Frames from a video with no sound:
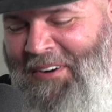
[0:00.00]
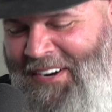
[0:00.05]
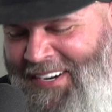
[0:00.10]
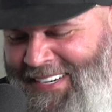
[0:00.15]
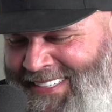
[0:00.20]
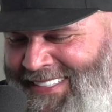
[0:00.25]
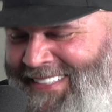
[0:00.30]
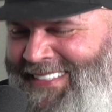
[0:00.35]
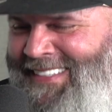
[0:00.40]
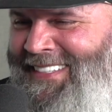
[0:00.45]

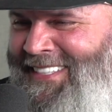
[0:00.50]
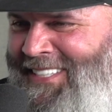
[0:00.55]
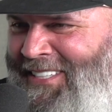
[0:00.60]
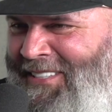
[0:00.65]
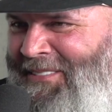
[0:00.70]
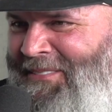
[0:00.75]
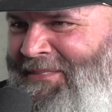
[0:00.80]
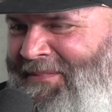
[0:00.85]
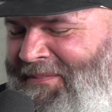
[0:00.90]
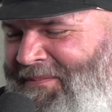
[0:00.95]
And
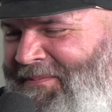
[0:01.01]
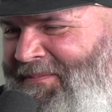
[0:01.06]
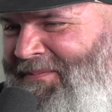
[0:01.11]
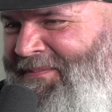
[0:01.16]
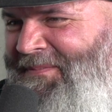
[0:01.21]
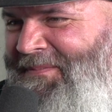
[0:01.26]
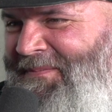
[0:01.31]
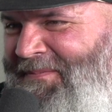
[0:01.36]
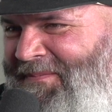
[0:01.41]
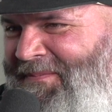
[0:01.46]
as
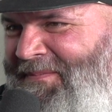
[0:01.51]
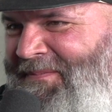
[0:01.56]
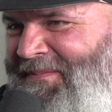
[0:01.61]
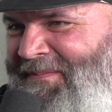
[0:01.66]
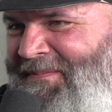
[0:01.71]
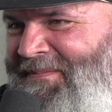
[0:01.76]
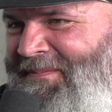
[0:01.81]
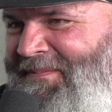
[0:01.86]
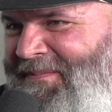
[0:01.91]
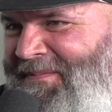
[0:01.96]
we watched
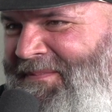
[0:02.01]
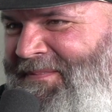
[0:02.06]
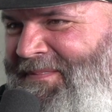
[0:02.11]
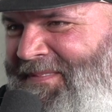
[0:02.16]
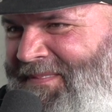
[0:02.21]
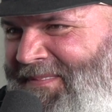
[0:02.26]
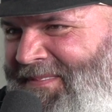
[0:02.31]
this take